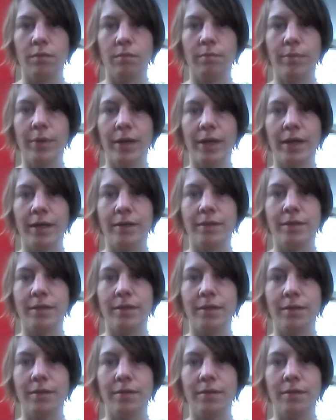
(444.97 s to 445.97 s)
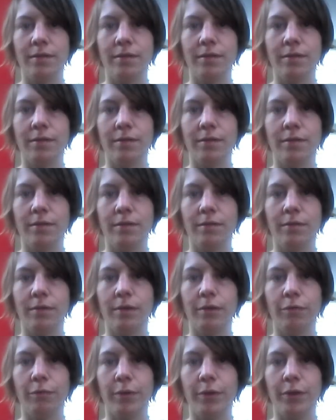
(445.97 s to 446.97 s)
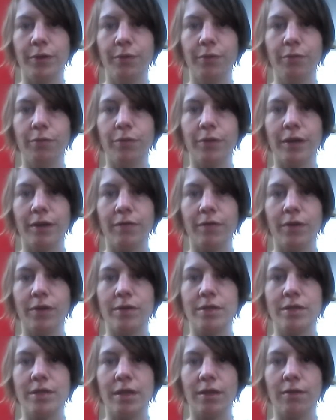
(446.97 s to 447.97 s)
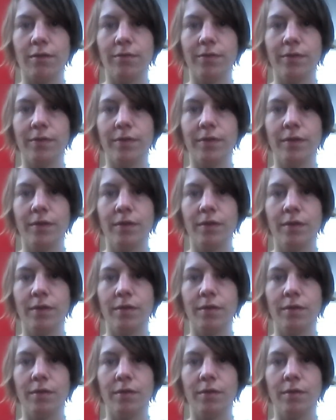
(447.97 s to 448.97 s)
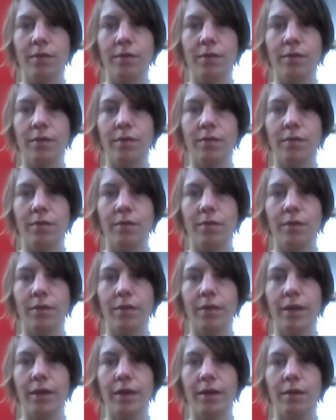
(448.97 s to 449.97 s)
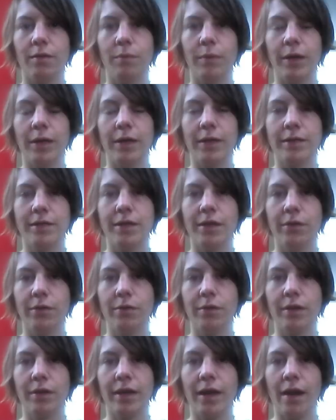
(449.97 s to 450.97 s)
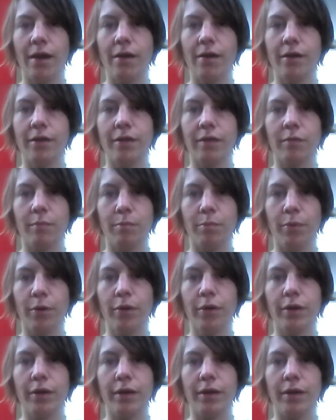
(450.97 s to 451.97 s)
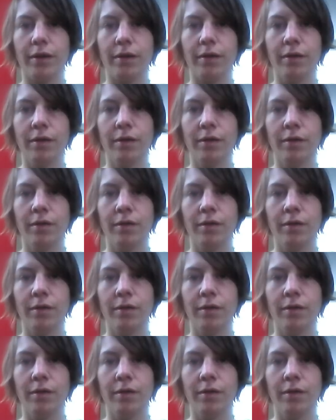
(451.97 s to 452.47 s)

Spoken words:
But if we don't forgive ourselves, then we continue to carry this burden,